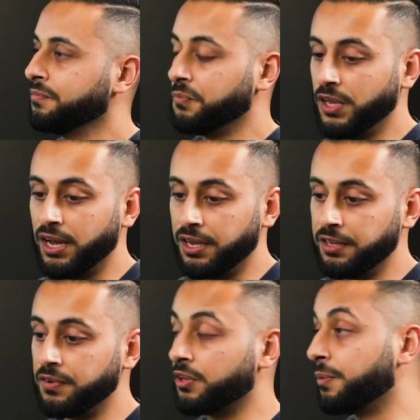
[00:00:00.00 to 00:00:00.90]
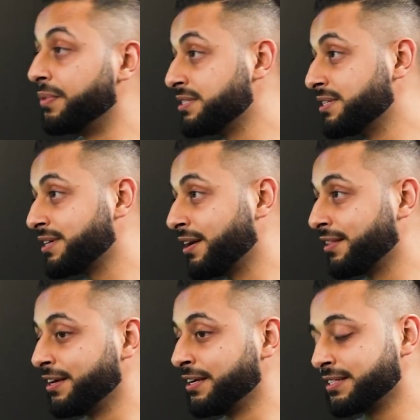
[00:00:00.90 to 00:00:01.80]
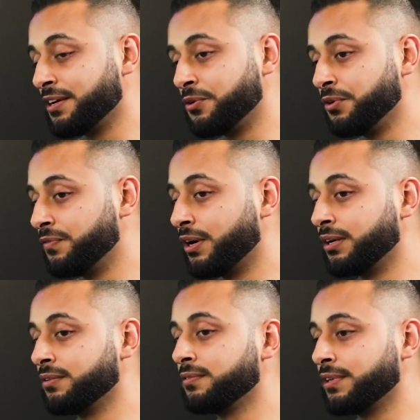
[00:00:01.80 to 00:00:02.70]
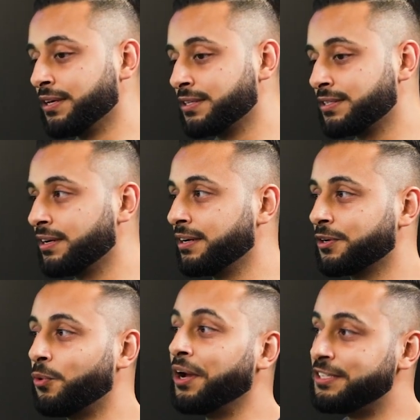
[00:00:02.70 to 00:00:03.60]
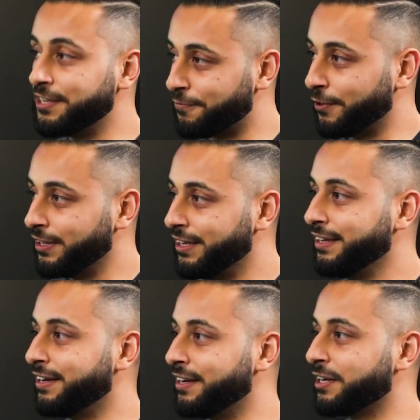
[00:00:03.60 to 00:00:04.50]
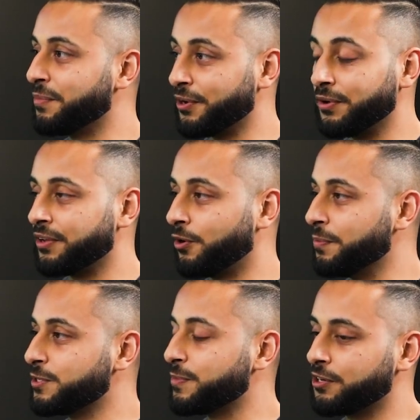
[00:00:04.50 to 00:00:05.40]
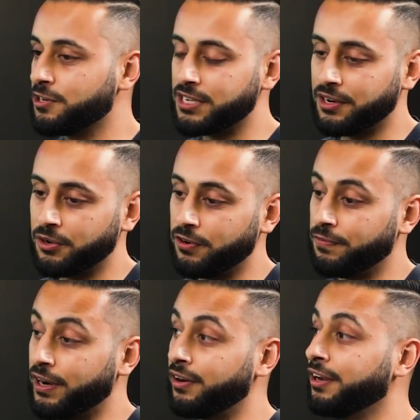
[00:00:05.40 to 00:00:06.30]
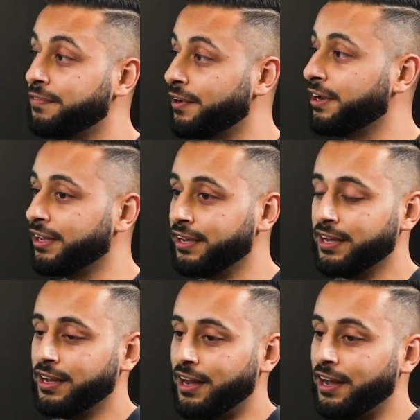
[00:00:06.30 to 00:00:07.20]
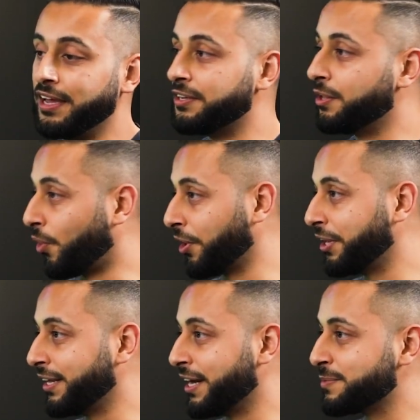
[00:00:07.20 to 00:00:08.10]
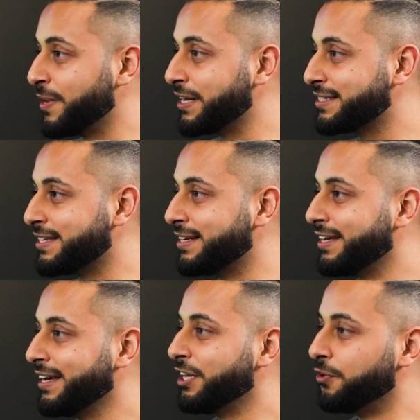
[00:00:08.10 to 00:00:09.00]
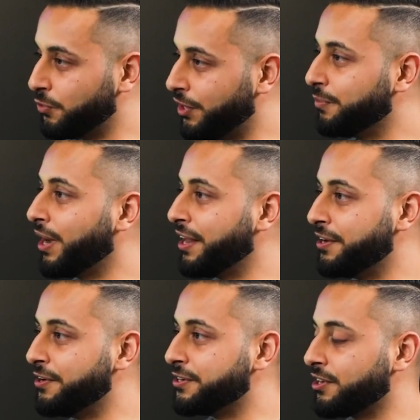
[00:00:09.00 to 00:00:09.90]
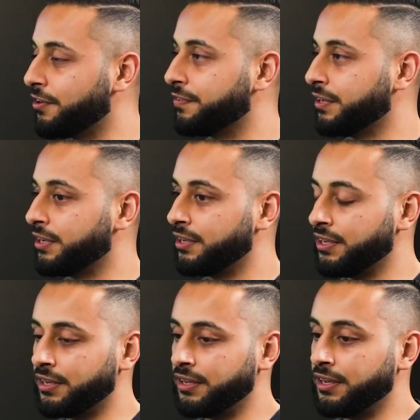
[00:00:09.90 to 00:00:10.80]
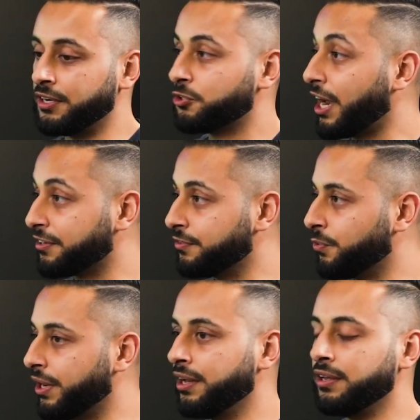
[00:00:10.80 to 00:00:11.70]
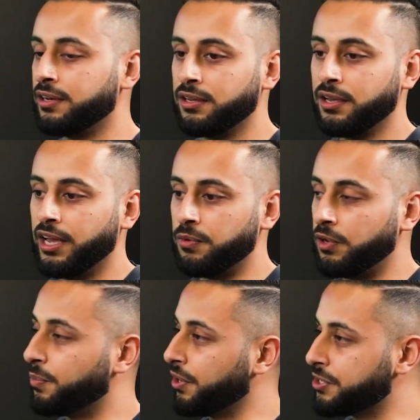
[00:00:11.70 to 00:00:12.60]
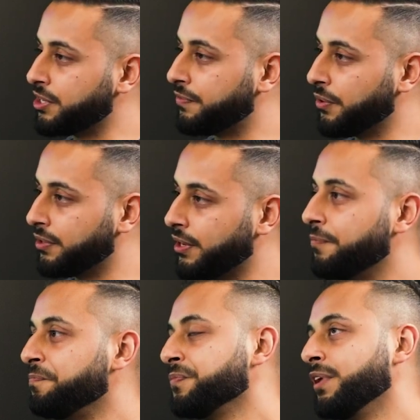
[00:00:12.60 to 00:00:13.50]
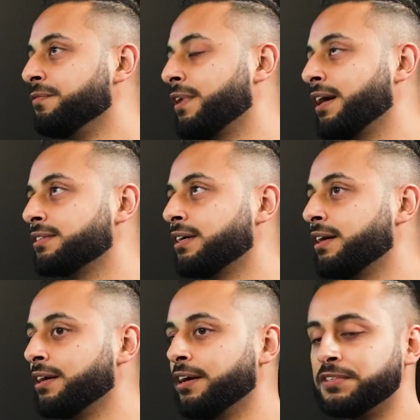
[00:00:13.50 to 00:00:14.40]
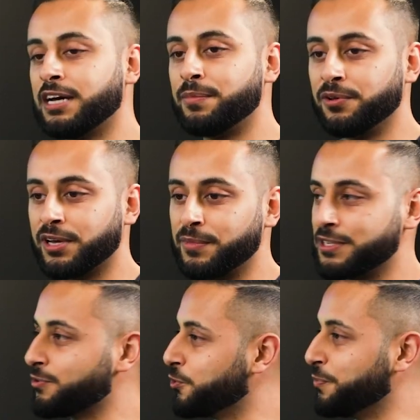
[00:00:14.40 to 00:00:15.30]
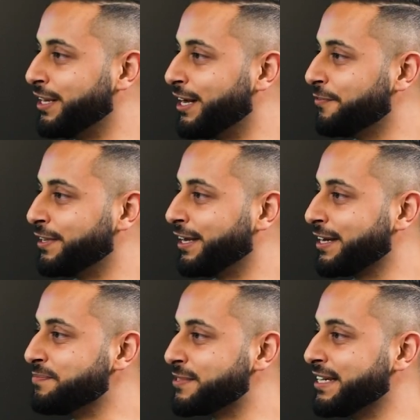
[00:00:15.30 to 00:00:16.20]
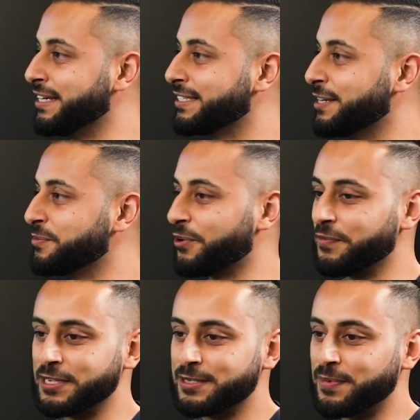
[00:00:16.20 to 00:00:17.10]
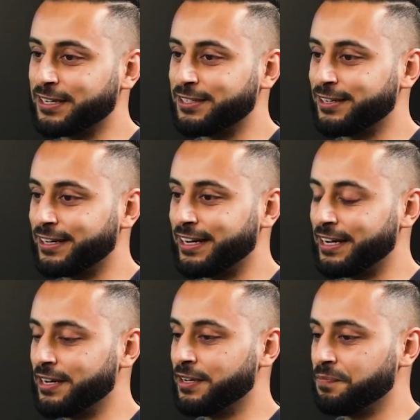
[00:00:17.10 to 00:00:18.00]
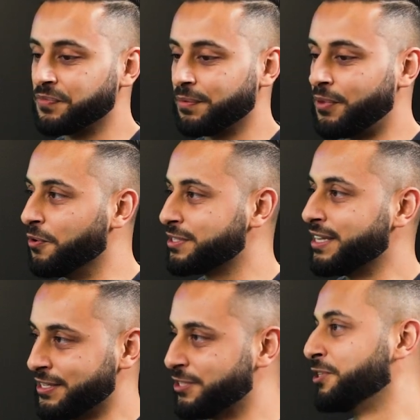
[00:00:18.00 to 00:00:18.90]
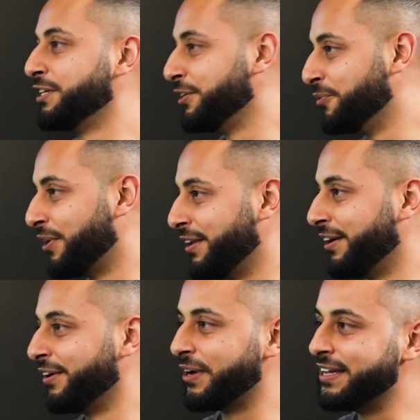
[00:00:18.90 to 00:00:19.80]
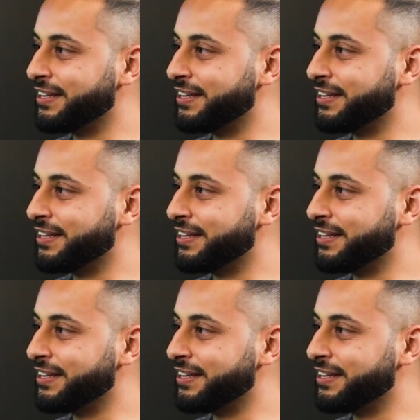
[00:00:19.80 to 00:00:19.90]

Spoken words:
Yeah, and even on the business side of things, I know you've done things quite differently compared to other home inspectors. I know you're very, very into the marketing aspects, and you really branded yourself in an attractive way and really put yourself out there. In fact, every time I look at my social media, I feel like I'm seeing some sort of inspector post, and it's usually you on there, right?